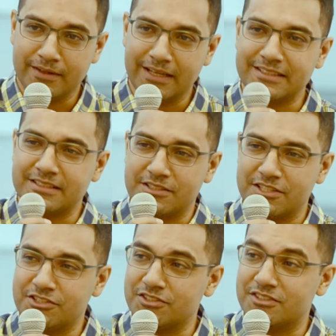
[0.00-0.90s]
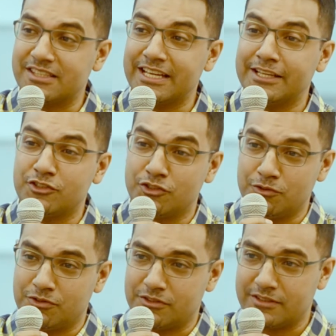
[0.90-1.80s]
and the decisions they
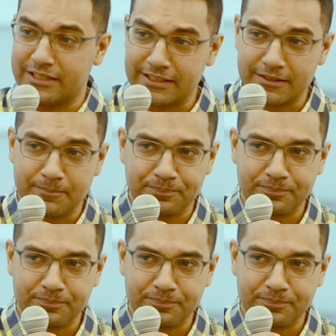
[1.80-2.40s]
choose to take.